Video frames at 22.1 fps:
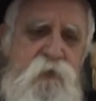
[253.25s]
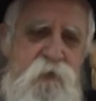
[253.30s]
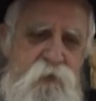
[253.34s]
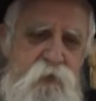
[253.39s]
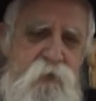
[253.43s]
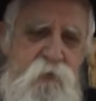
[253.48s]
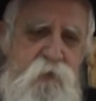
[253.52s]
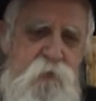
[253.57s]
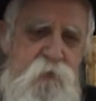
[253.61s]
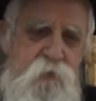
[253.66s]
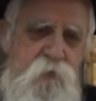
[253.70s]

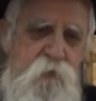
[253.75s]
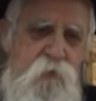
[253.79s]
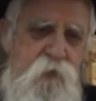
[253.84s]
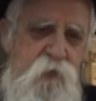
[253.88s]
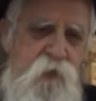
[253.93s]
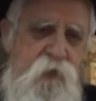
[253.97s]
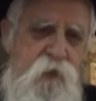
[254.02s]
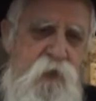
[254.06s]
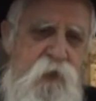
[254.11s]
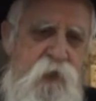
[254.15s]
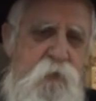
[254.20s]
So
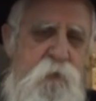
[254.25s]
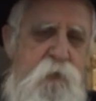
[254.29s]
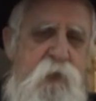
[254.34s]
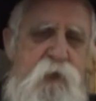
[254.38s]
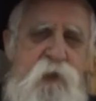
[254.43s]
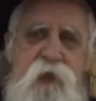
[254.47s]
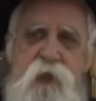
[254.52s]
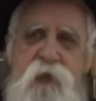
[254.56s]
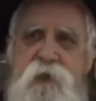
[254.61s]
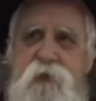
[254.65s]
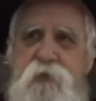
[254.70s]
he
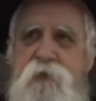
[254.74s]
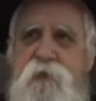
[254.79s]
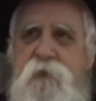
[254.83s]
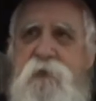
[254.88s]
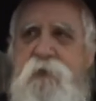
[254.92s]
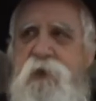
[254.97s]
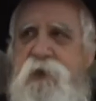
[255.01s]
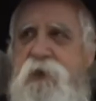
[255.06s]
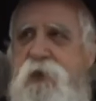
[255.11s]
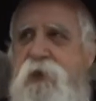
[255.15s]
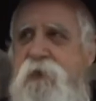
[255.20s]
began to
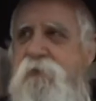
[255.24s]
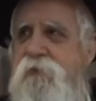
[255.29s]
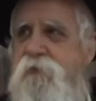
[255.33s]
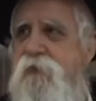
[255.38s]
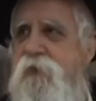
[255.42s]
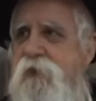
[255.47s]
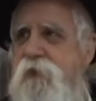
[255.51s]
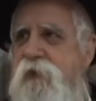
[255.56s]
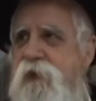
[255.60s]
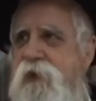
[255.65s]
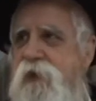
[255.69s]
become
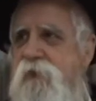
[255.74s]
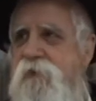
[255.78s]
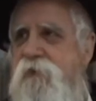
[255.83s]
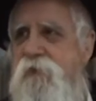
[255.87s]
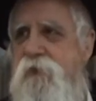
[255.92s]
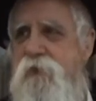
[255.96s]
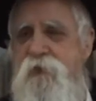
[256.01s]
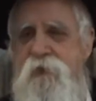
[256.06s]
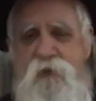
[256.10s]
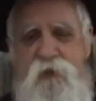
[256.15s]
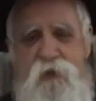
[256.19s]
very,
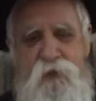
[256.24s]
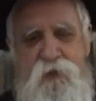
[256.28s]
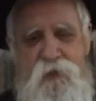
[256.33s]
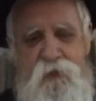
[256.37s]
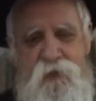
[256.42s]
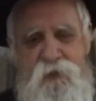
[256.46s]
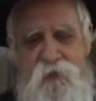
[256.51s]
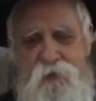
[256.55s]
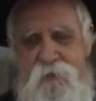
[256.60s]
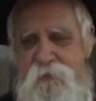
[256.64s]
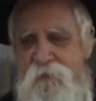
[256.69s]
very
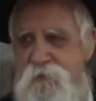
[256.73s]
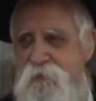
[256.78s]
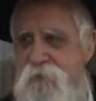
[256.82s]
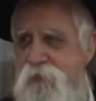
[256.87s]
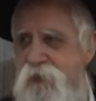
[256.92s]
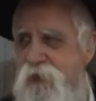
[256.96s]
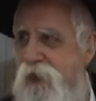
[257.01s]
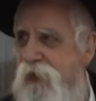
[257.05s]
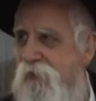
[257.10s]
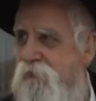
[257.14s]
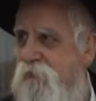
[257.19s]

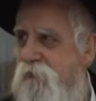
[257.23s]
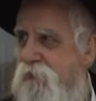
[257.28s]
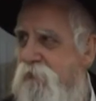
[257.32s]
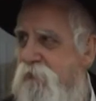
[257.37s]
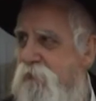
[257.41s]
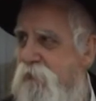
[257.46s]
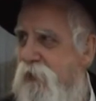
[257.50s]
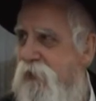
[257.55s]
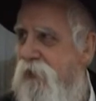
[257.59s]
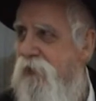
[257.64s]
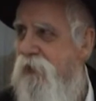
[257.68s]

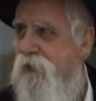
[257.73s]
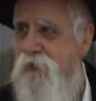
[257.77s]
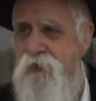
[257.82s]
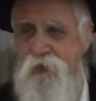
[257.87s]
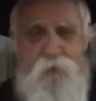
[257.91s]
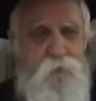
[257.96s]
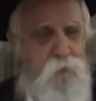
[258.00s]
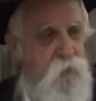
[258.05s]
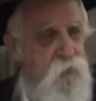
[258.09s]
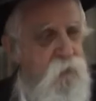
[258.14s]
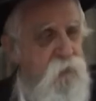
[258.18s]
governed by the
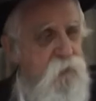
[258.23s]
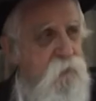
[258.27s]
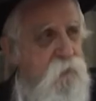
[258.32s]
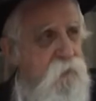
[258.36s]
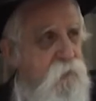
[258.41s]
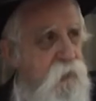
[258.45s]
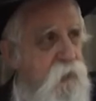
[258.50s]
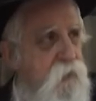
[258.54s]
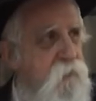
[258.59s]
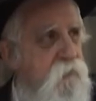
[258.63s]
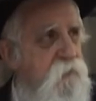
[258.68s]
Kabbalah
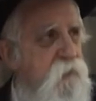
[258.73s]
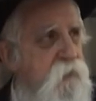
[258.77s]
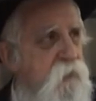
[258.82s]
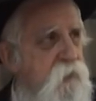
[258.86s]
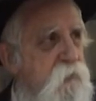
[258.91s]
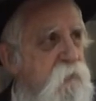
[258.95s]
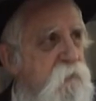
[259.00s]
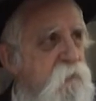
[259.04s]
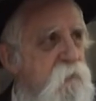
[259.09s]
and by everything.